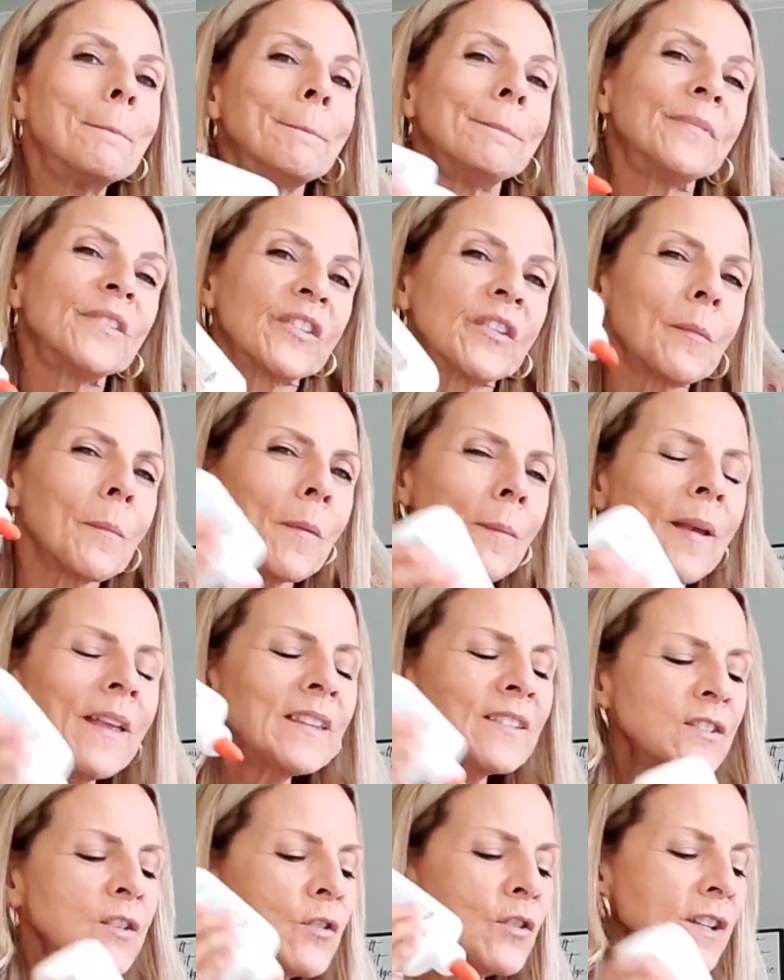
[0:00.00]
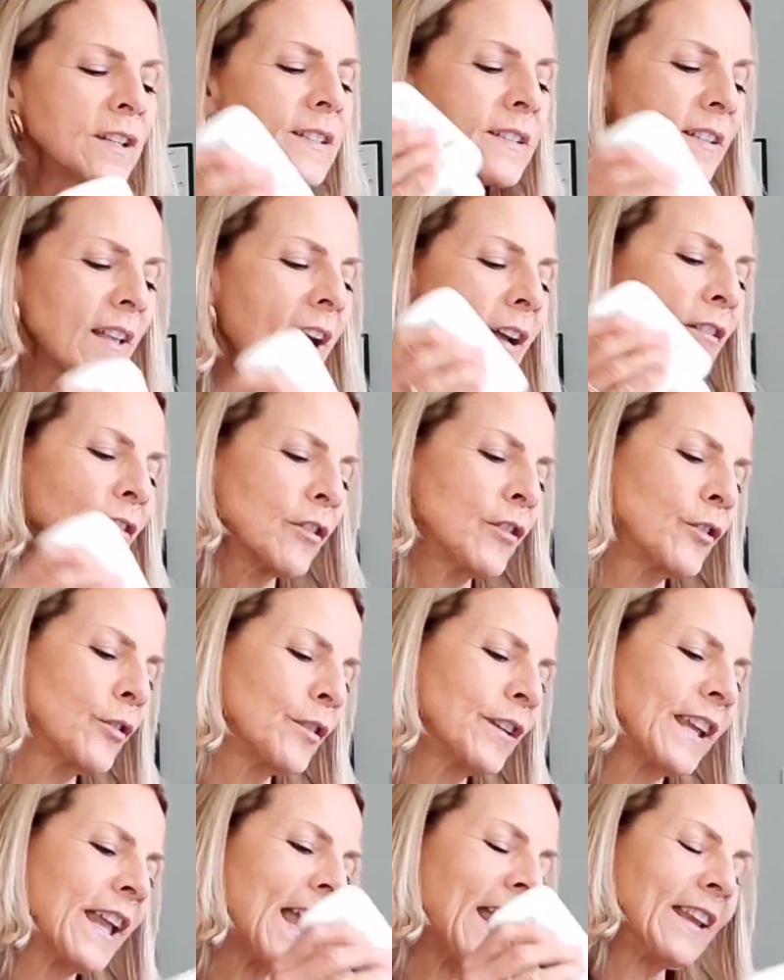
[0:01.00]
Mm, some of my students got
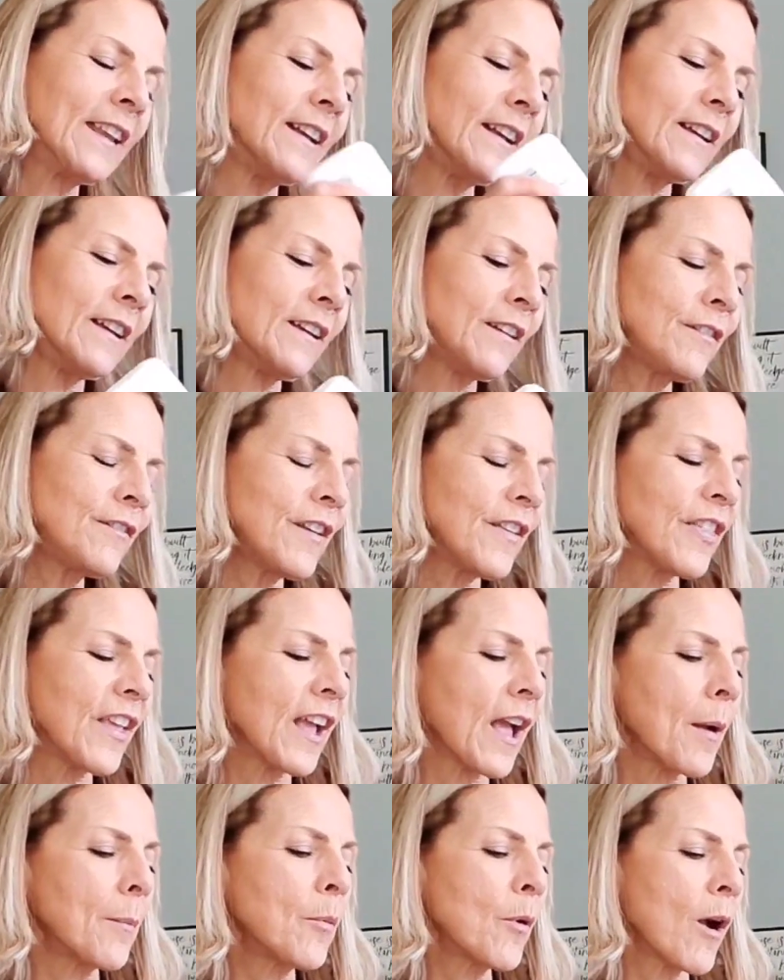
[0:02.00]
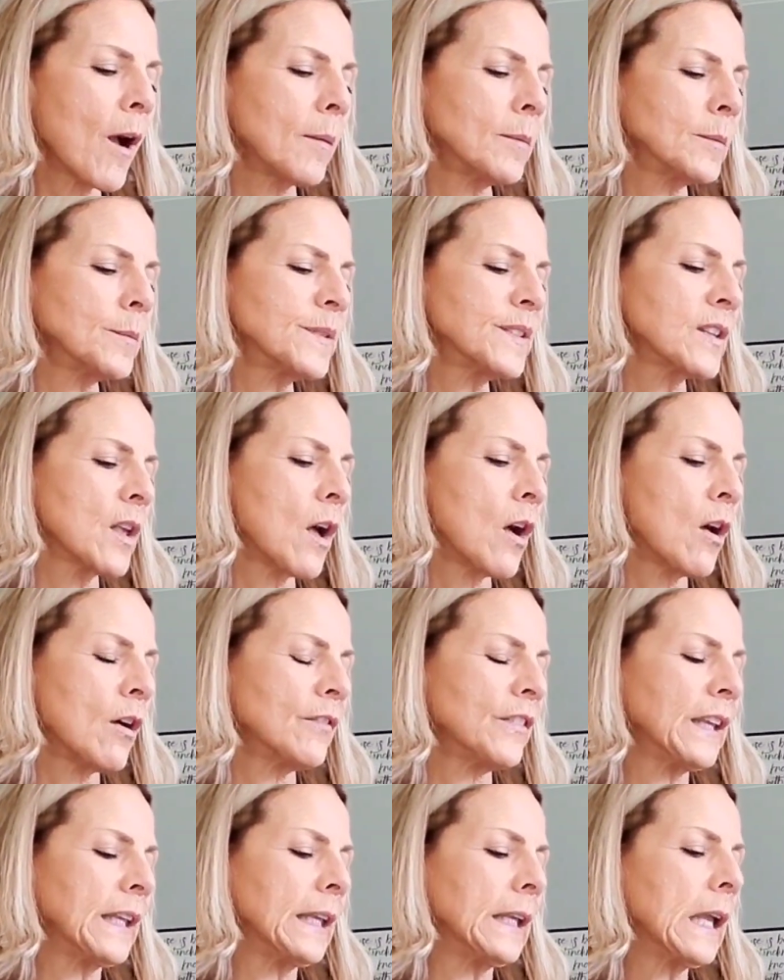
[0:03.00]
creative and they got problem
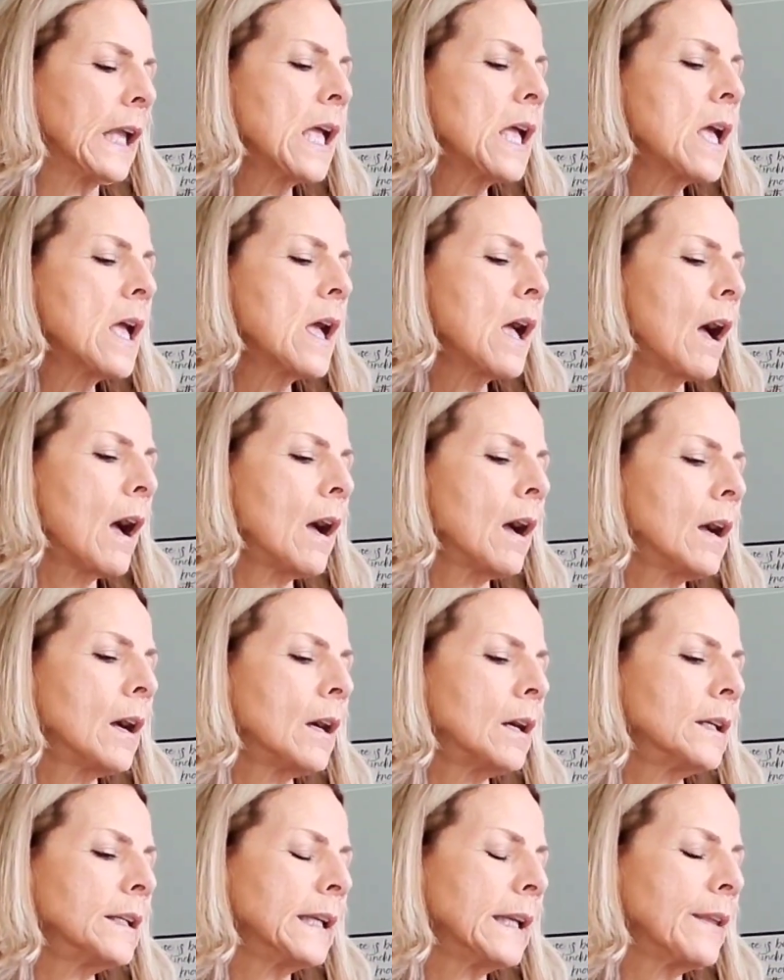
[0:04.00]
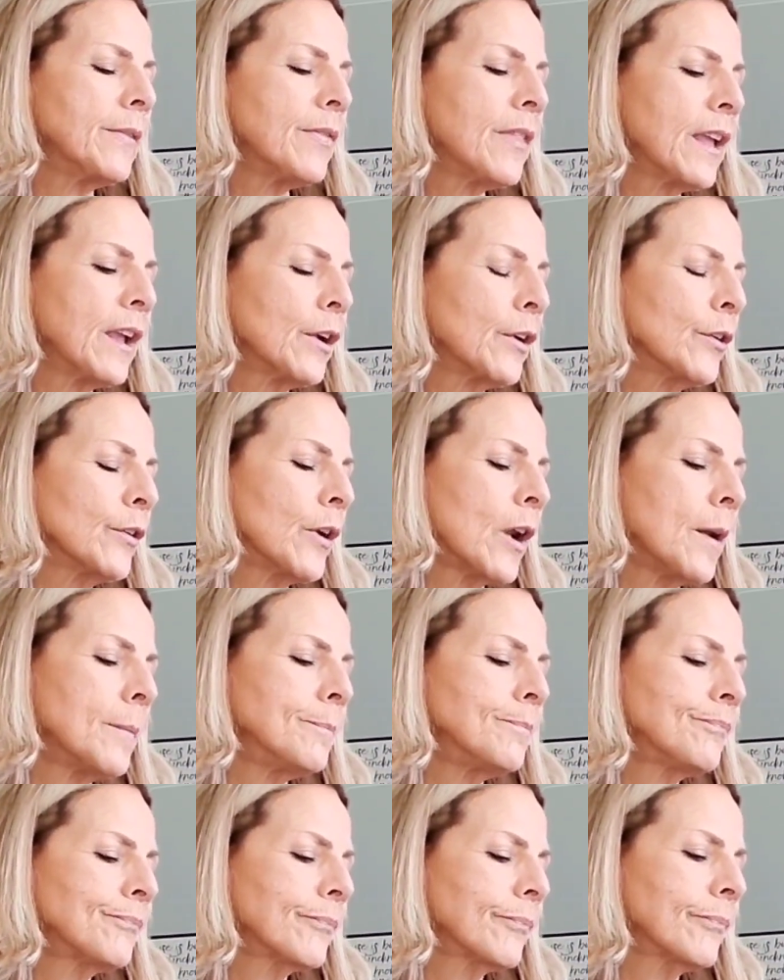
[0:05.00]
solving uh, in their,
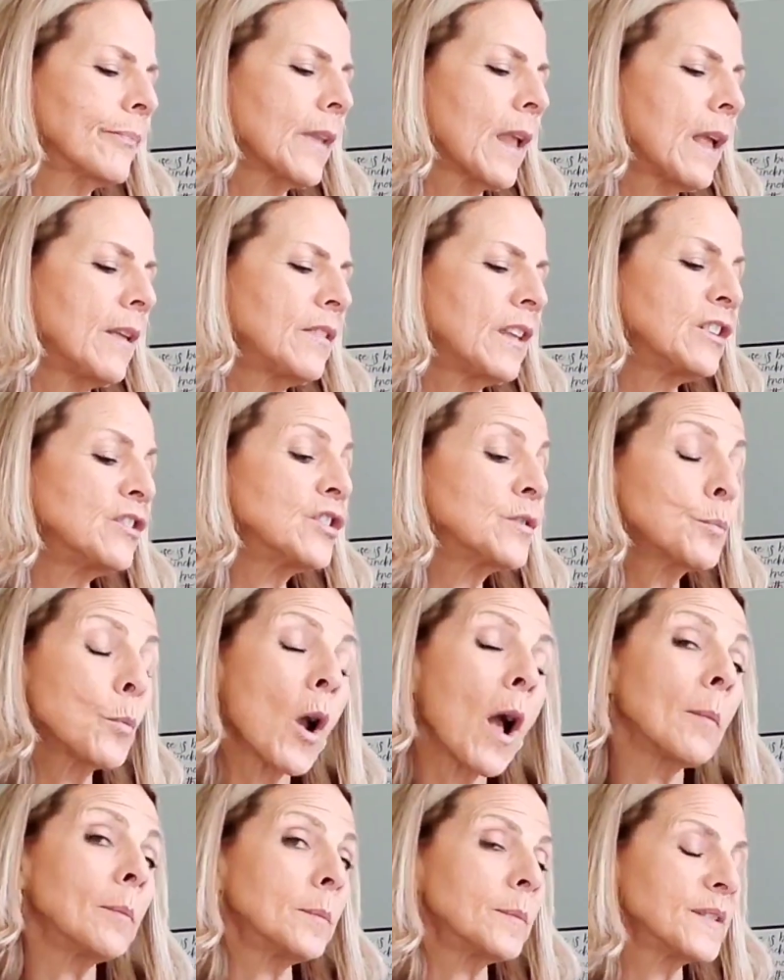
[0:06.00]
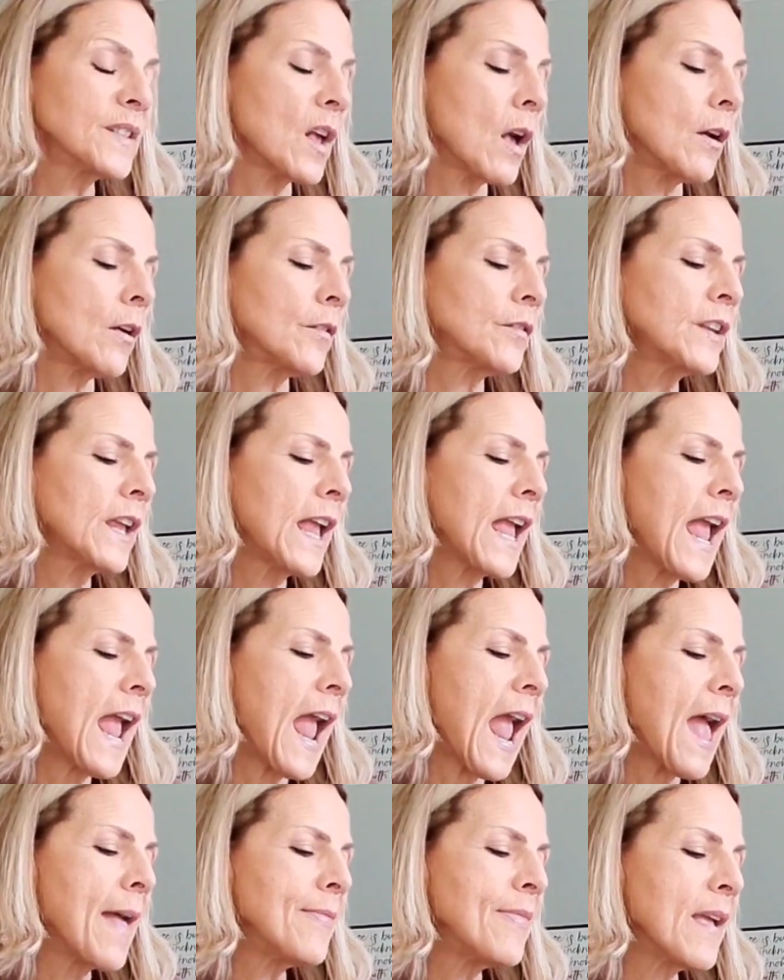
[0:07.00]
um, they just problem solved
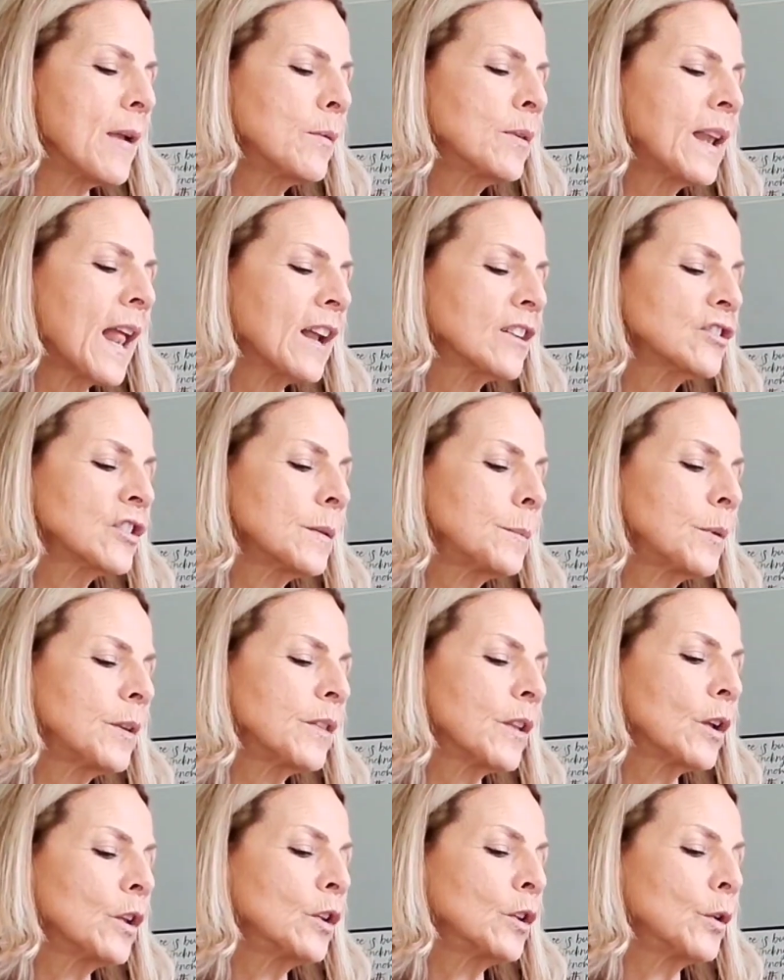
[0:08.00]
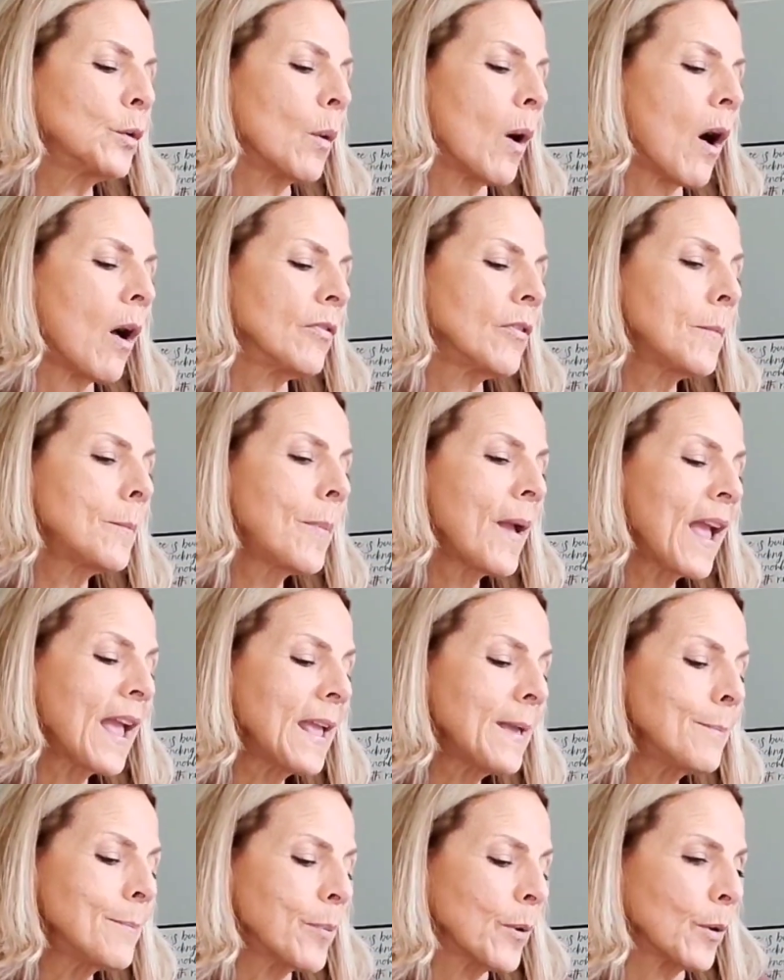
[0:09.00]
and they would actually put the glue on the
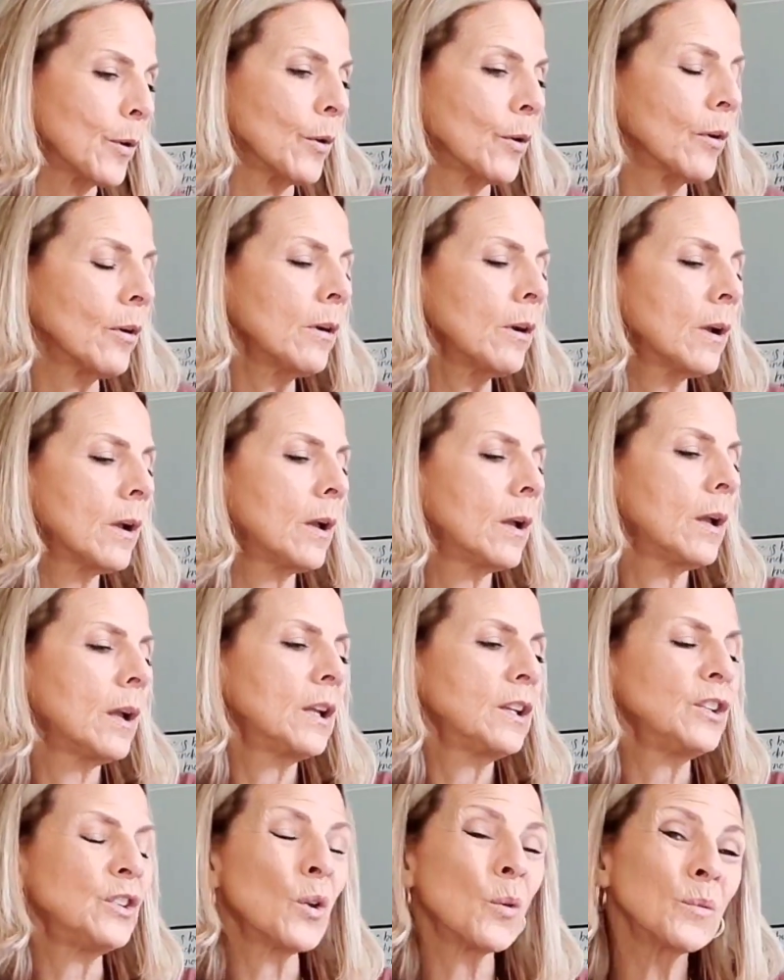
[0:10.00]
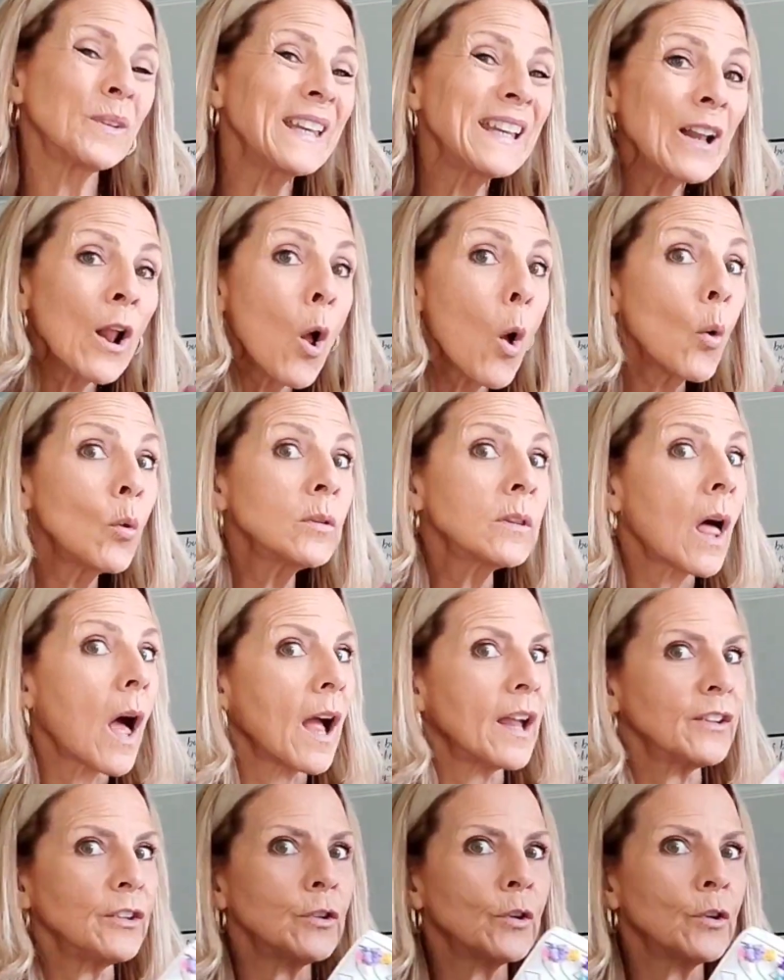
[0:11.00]
paper. You don't need a whole lot.